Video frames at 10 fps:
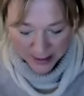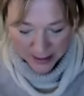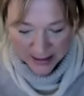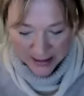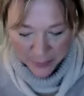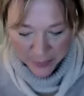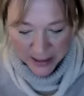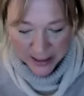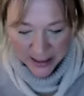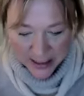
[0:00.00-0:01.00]
it's
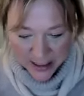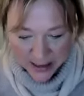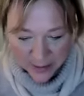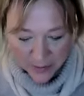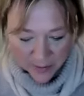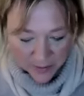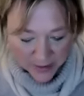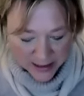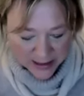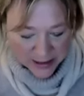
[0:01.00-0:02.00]
bringing in
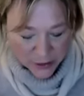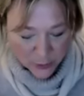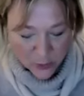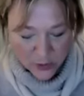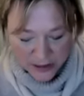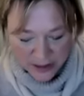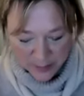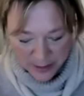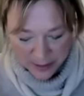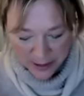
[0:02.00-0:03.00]
this door to
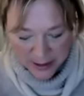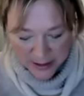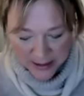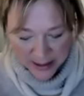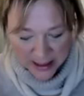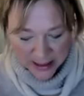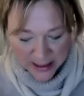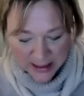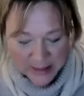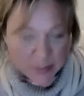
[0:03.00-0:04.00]
spirit
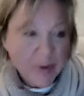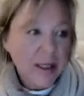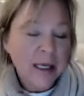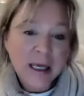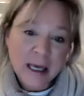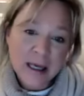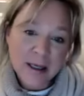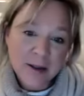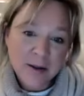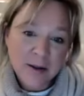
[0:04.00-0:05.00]
is bringing
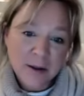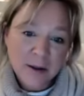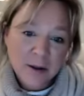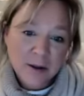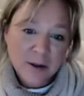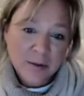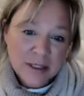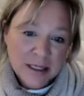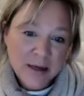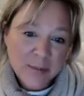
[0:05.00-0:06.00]
in the
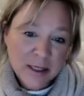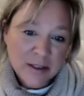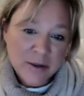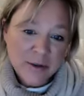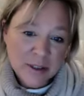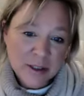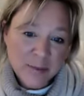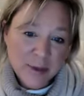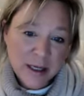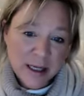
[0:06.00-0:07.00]
ten of pentacles it's
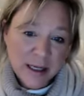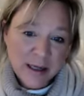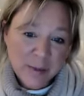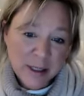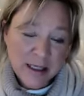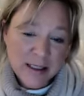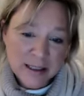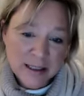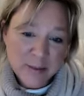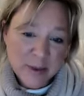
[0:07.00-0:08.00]
bringing in peace
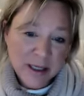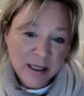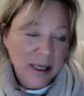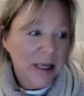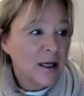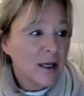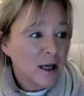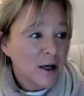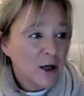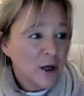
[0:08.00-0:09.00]
it's bringing in
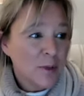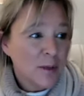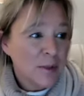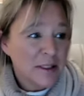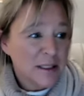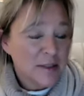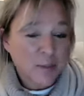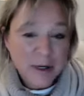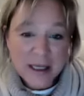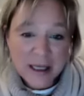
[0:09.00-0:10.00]
commitment it's
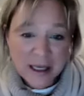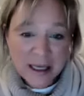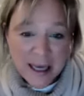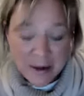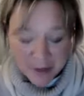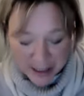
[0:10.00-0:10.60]
bringing in caring